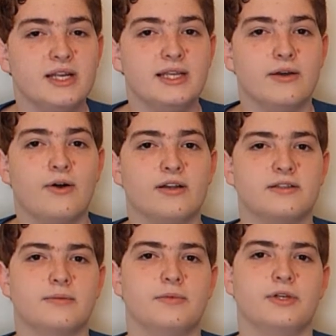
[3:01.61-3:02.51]
really
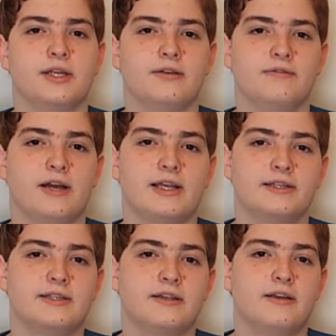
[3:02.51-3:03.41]
awesome looking
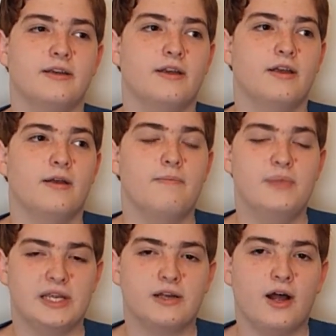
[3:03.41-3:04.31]
device
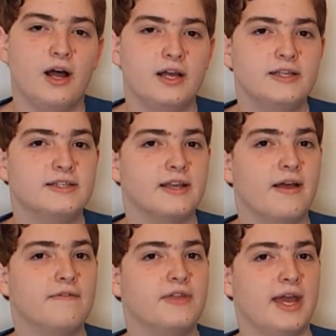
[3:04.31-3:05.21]

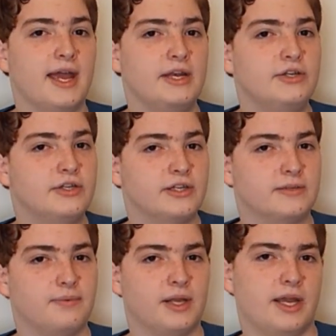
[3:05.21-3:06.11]
because of the Edge
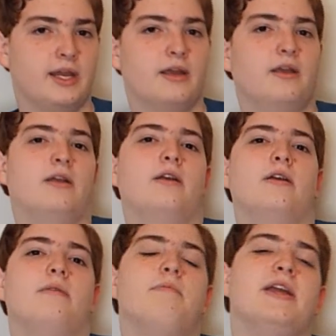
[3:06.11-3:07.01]
display
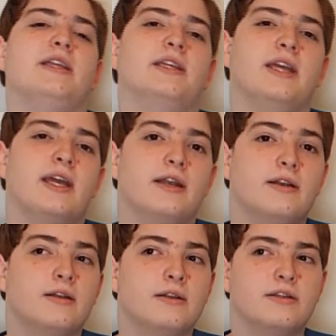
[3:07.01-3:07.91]
making
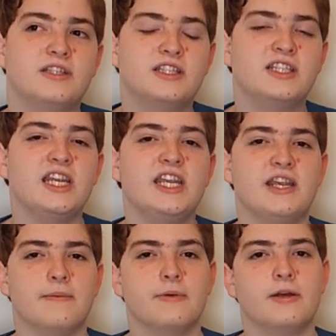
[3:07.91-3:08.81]
it
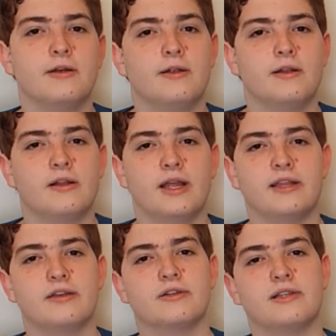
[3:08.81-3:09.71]
seem
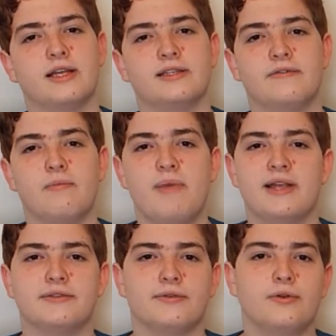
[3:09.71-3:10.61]
like there's less of a
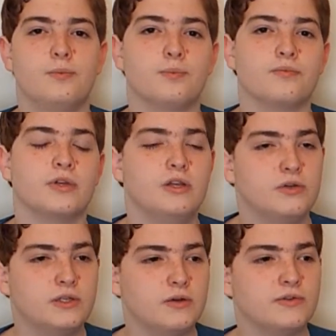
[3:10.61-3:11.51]
bezel.
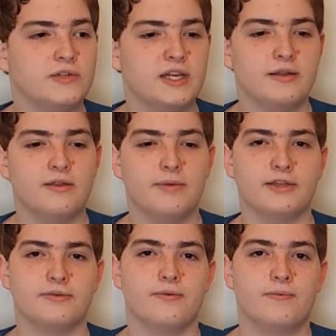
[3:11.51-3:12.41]
You still see the
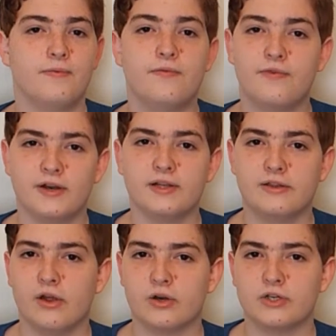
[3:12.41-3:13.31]
bezel
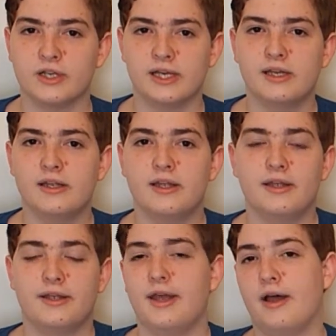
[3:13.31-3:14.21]
fairly largely,
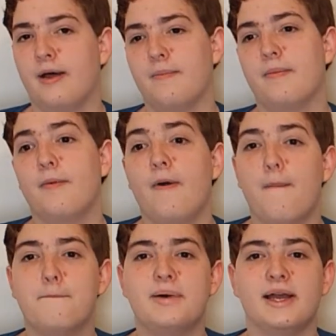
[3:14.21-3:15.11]

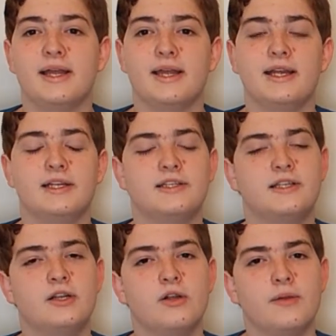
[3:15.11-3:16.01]
but
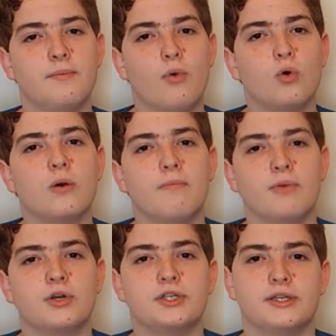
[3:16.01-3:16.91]
it's still more
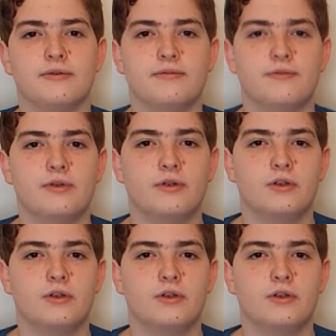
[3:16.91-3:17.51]
immersive.